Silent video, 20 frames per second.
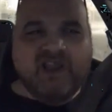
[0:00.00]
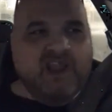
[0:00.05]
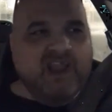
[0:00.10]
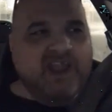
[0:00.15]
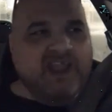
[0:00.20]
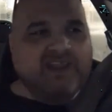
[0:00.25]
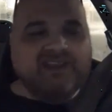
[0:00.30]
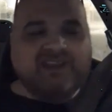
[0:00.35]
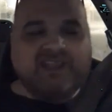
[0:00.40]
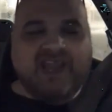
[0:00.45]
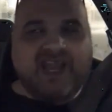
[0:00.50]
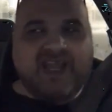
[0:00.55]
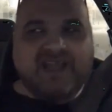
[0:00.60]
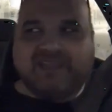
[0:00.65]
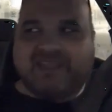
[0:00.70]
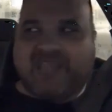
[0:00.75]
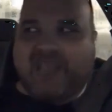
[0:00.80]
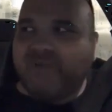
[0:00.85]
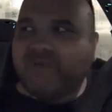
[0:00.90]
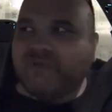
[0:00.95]
And
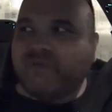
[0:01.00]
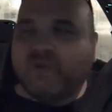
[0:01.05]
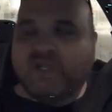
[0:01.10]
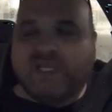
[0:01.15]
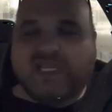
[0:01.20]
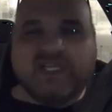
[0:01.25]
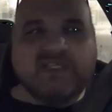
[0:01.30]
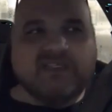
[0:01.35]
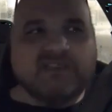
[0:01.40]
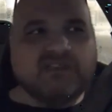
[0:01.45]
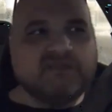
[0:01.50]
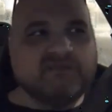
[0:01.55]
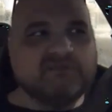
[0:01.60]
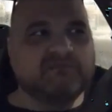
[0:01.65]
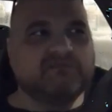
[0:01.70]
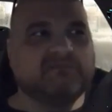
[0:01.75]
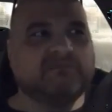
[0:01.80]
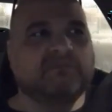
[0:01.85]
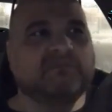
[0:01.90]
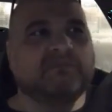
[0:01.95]
that was only his
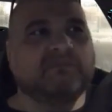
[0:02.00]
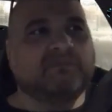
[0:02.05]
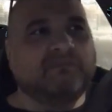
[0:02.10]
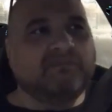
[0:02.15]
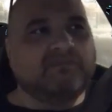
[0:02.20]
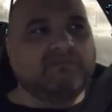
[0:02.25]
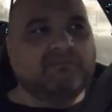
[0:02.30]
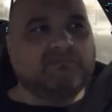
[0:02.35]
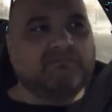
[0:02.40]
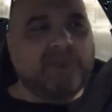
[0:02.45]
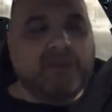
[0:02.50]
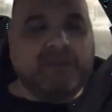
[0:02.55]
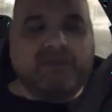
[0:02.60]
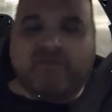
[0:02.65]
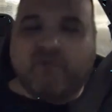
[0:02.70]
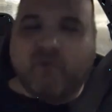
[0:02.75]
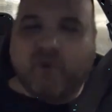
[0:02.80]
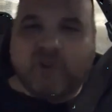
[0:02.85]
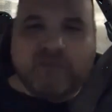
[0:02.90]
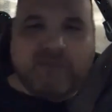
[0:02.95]
maybe
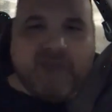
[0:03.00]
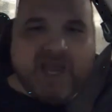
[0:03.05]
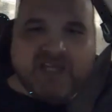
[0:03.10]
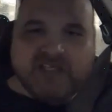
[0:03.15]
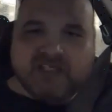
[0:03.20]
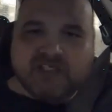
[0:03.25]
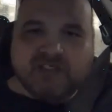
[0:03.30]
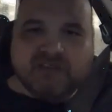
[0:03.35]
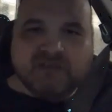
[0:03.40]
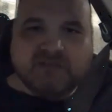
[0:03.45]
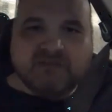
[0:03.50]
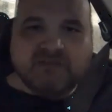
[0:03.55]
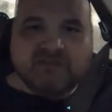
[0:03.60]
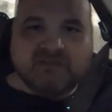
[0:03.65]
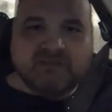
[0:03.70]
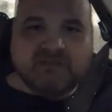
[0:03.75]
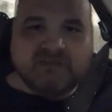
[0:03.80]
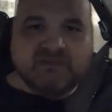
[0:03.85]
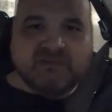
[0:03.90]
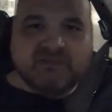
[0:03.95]
fourth match
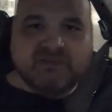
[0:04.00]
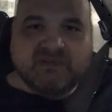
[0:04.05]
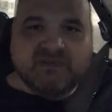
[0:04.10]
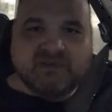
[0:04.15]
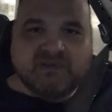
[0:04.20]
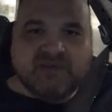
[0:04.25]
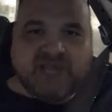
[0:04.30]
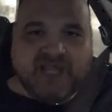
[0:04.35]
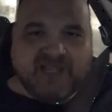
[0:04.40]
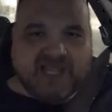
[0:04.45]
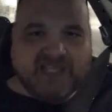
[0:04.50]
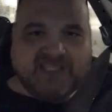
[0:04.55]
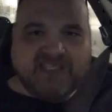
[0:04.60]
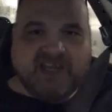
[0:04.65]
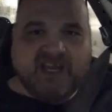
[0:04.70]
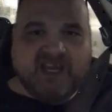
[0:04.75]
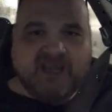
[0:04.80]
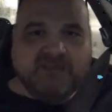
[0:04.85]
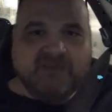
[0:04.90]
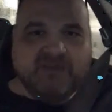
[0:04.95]
at that
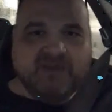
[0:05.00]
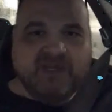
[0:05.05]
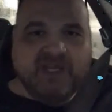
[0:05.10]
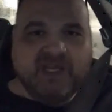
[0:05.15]
time.